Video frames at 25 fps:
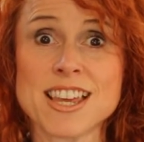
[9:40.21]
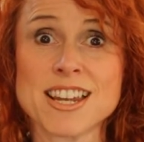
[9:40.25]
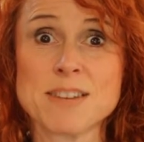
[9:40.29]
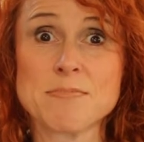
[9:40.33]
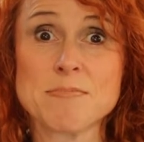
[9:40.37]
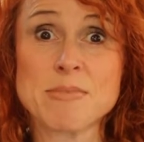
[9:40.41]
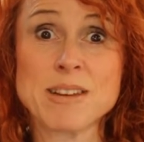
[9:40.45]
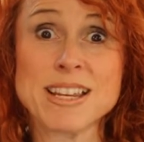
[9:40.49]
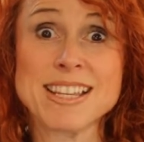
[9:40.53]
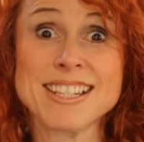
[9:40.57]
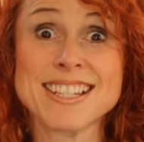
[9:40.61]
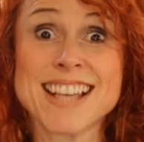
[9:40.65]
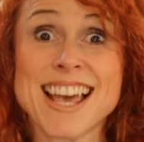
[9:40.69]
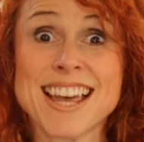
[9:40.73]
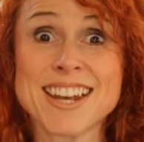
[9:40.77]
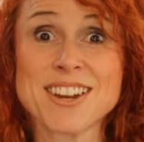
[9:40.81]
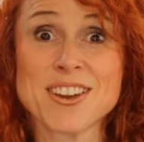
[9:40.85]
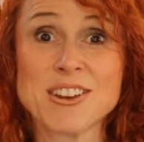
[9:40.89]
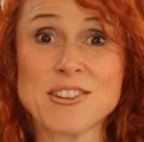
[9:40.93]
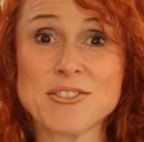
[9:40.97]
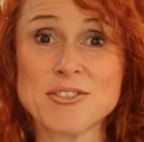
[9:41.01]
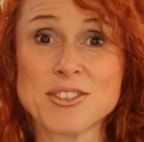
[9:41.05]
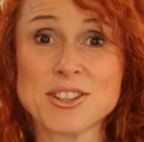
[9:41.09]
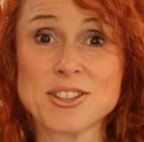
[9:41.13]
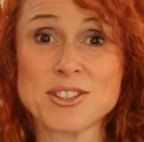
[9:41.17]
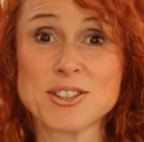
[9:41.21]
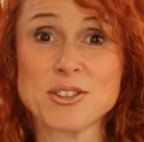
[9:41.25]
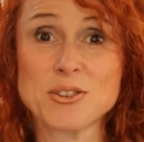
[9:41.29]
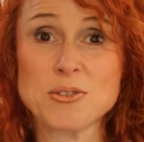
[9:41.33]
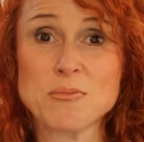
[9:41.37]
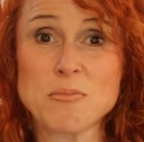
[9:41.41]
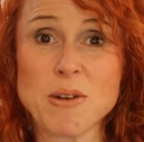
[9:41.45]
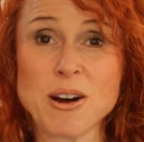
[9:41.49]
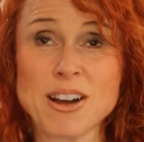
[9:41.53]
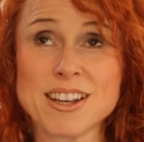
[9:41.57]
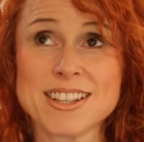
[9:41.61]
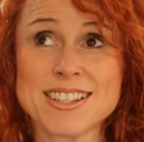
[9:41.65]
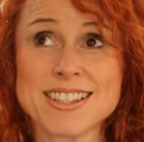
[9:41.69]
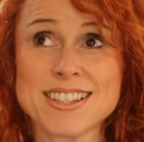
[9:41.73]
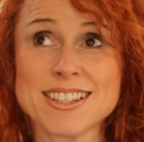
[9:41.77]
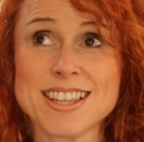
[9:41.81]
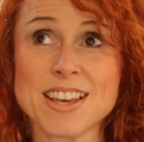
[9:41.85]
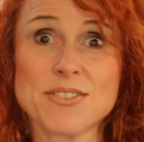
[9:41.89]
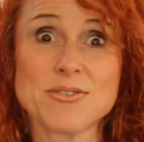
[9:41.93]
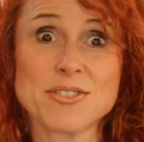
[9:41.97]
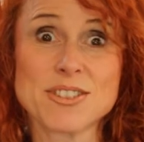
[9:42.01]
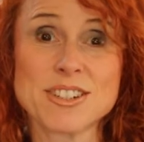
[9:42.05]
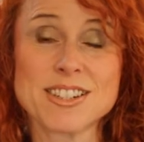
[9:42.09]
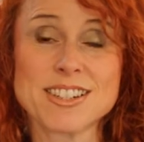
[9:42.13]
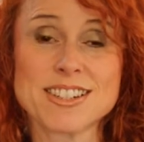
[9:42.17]
then please head over to my
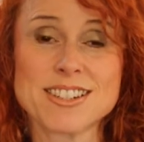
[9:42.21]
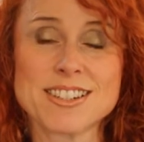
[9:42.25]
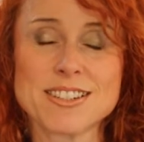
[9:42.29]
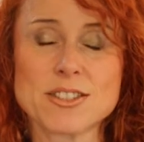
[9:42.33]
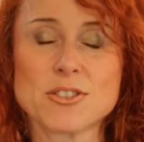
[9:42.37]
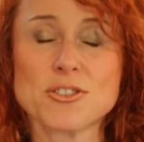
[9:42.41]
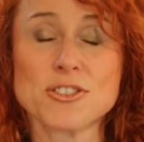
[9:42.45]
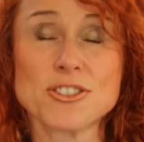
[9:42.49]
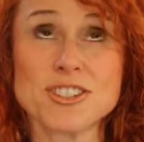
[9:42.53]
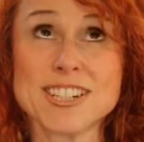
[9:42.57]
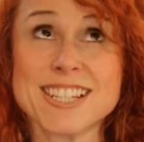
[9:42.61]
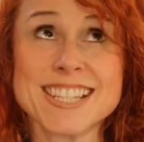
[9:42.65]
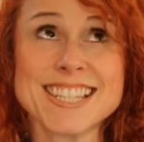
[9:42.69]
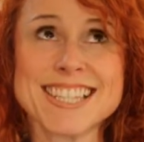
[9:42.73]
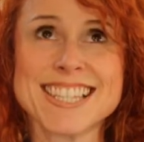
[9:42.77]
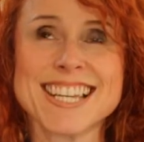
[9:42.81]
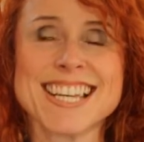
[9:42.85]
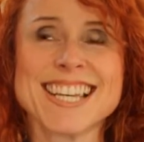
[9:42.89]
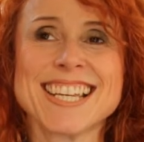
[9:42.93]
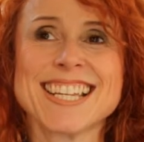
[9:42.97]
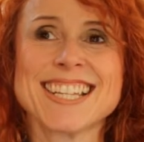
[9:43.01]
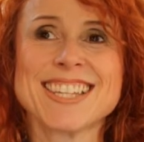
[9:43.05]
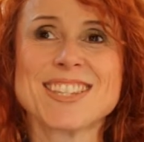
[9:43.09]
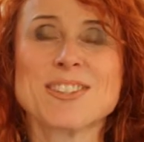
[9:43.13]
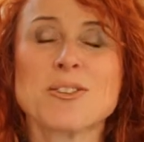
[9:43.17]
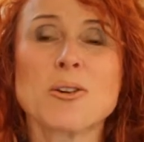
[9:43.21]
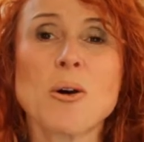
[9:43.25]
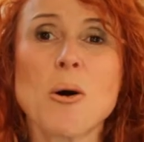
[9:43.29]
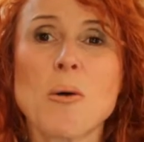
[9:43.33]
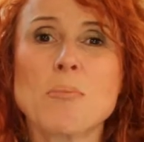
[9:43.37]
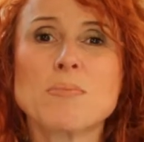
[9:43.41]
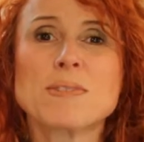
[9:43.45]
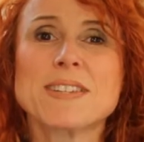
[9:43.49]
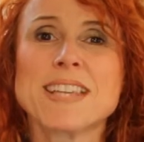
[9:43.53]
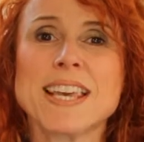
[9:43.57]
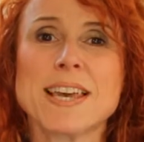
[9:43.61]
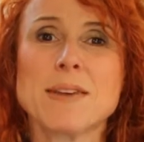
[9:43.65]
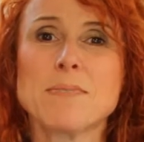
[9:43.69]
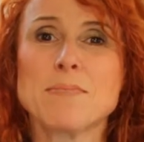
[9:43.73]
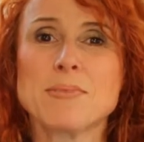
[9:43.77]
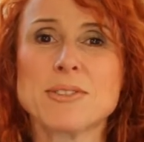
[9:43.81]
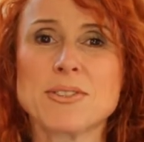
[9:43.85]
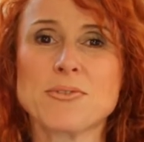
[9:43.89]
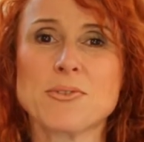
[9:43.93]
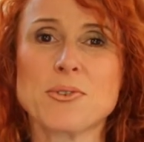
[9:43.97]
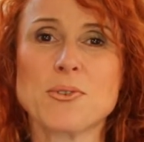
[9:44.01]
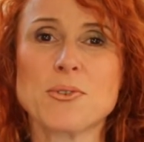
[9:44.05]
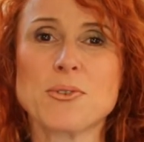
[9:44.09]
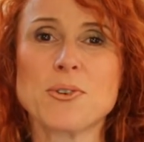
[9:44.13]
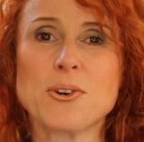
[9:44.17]
6 top
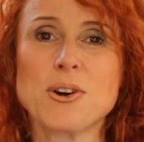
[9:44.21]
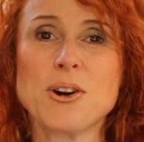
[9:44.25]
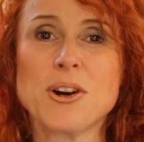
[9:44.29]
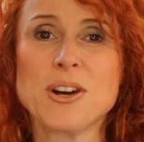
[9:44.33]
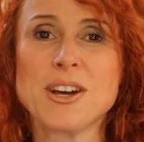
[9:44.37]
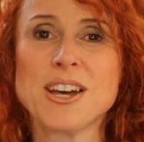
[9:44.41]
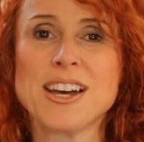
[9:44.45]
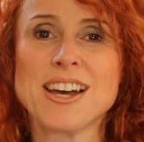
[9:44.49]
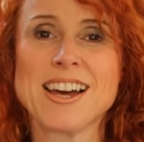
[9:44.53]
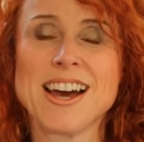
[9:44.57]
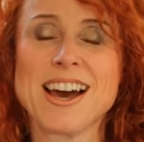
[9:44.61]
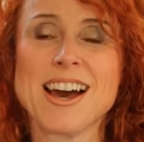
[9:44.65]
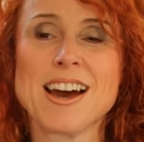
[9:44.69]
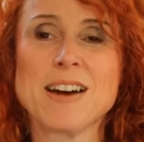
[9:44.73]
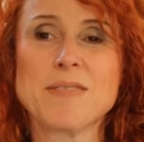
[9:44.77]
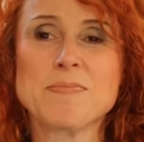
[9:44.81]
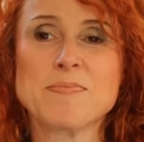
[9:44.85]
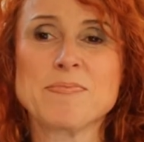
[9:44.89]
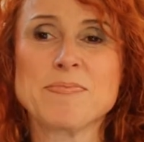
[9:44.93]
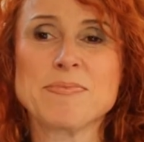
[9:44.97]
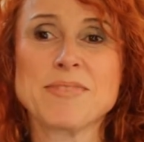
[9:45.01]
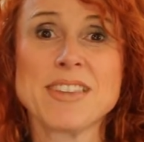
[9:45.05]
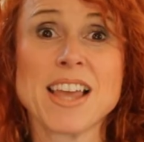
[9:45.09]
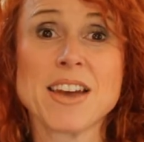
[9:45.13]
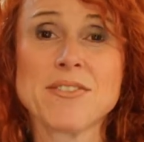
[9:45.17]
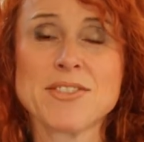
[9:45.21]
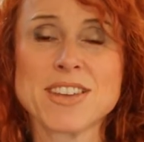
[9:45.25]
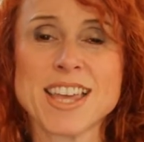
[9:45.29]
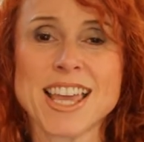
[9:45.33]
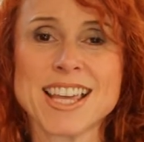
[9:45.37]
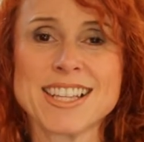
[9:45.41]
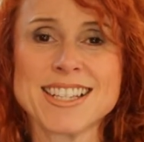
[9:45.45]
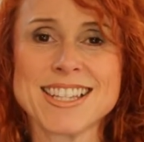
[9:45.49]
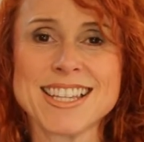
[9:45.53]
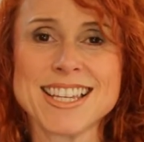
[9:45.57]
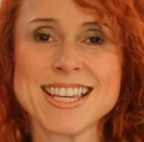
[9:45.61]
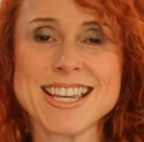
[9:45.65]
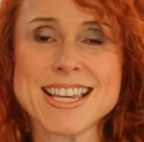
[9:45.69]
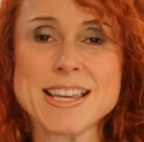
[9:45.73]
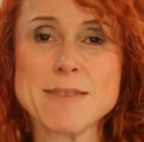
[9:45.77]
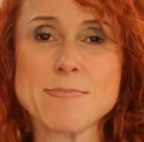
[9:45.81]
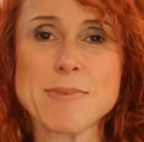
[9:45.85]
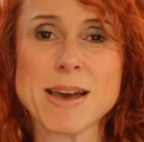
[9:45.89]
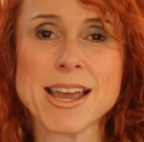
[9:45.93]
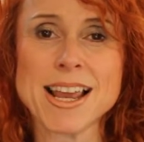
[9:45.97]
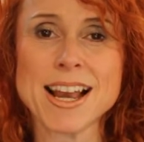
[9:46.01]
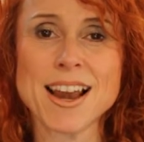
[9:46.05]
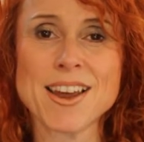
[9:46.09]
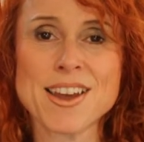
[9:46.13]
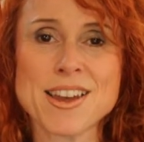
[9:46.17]
tips for navigating
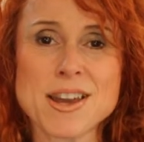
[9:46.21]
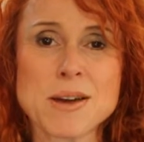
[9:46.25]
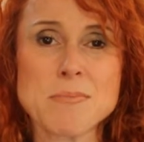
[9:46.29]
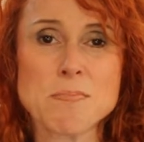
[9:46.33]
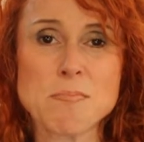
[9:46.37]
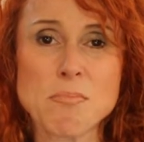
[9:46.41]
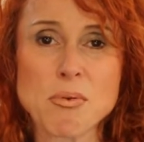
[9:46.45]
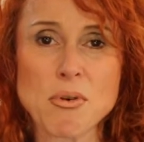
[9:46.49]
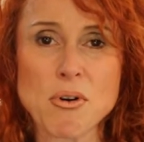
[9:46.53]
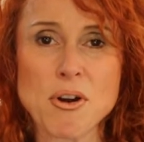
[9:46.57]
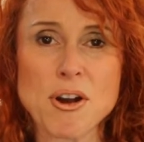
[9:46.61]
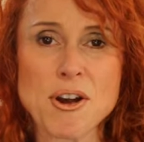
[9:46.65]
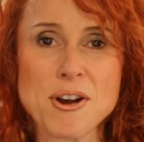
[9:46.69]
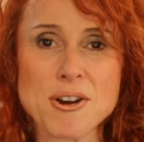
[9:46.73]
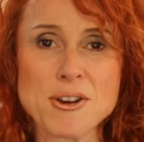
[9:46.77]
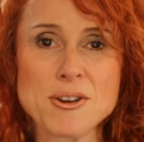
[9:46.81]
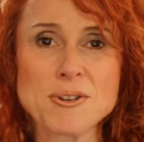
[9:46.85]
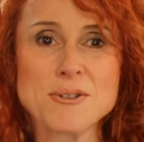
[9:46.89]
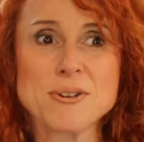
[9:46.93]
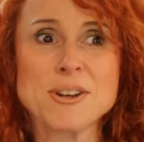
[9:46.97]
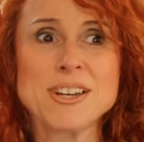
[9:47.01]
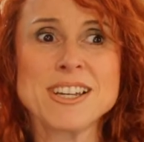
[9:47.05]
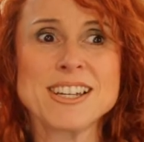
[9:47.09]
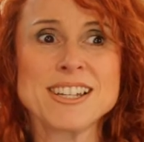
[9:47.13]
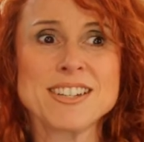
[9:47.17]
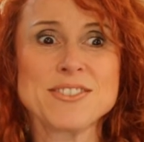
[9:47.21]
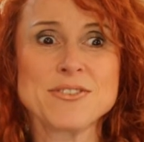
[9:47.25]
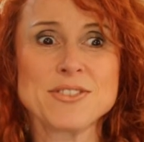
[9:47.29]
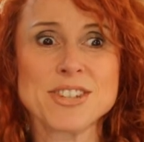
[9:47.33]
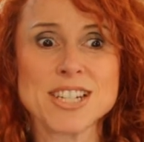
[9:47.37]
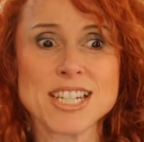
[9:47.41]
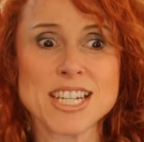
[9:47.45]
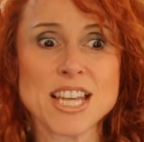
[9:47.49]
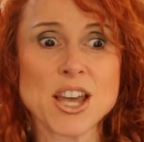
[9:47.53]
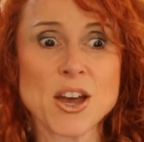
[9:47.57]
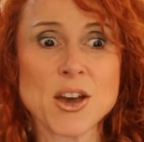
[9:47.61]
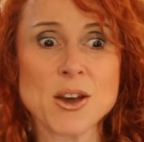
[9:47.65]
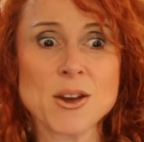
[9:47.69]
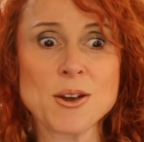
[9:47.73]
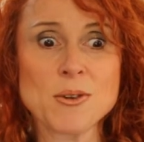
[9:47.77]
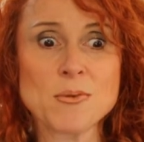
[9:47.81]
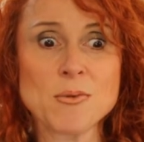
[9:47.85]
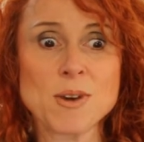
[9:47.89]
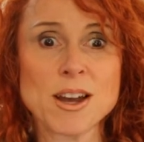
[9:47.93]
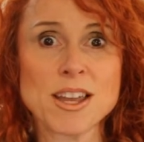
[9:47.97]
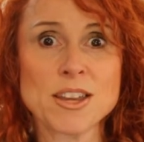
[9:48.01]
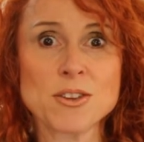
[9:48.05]
eBay like a pro video,